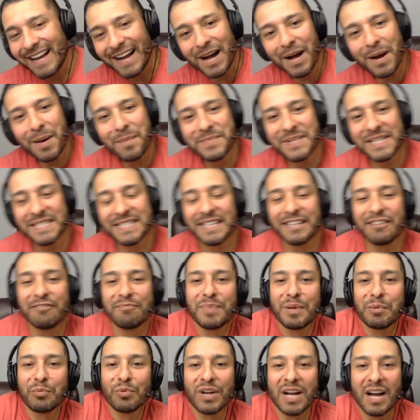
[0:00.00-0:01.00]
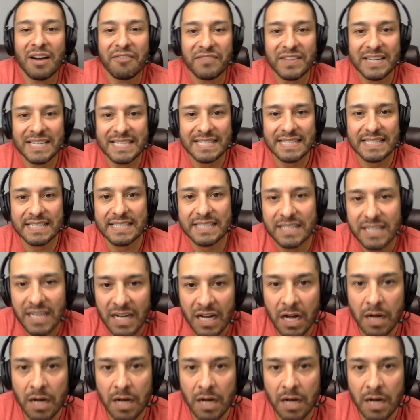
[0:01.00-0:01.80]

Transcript: Doesn't give people confidence.